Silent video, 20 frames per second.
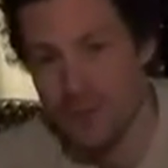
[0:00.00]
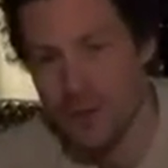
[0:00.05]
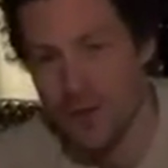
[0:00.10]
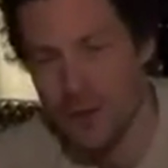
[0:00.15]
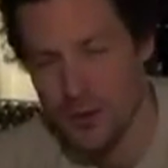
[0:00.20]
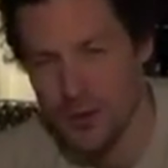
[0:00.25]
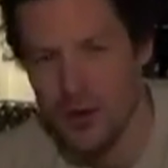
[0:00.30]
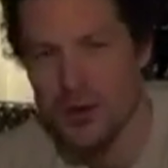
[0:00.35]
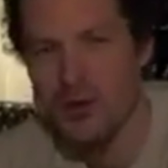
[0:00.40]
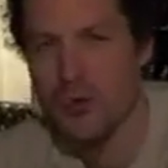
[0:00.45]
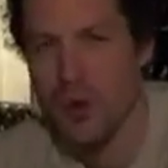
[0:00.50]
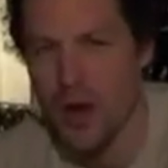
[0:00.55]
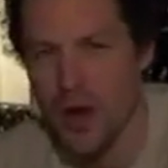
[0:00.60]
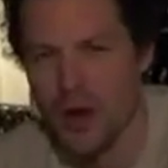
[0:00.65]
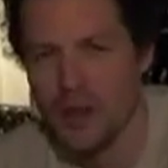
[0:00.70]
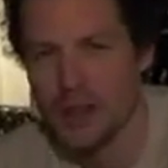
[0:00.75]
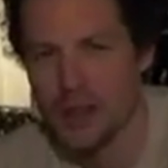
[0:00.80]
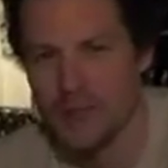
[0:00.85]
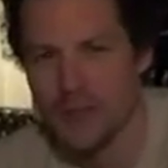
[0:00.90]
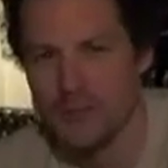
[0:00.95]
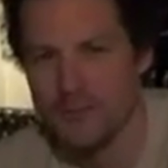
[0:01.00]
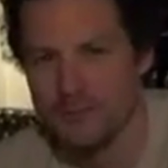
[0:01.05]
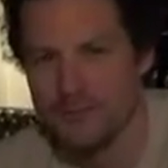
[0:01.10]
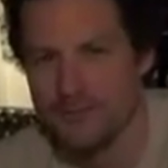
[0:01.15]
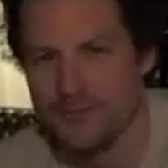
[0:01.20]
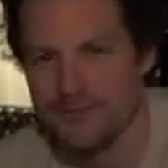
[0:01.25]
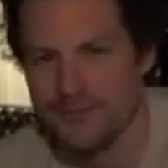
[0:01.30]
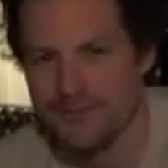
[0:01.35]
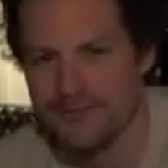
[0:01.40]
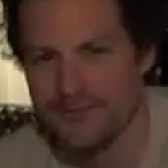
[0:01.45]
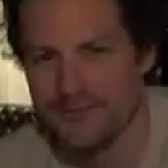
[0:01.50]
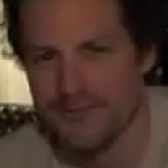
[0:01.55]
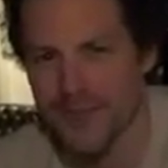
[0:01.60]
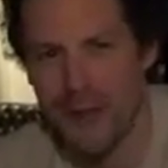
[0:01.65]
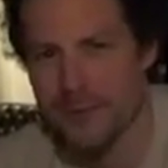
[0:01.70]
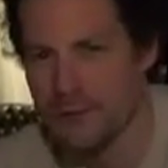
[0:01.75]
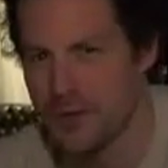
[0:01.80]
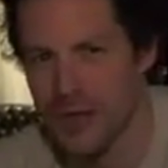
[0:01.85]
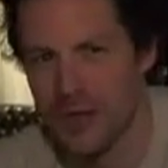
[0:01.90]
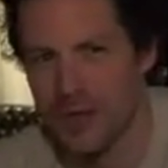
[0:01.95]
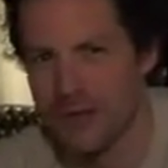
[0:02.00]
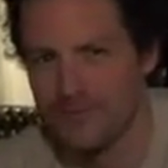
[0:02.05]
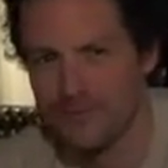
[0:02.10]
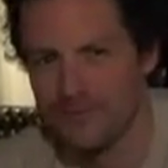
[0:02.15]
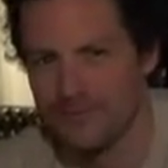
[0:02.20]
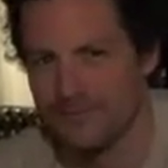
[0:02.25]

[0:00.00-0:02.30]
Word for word: Those are the wines. I'm done.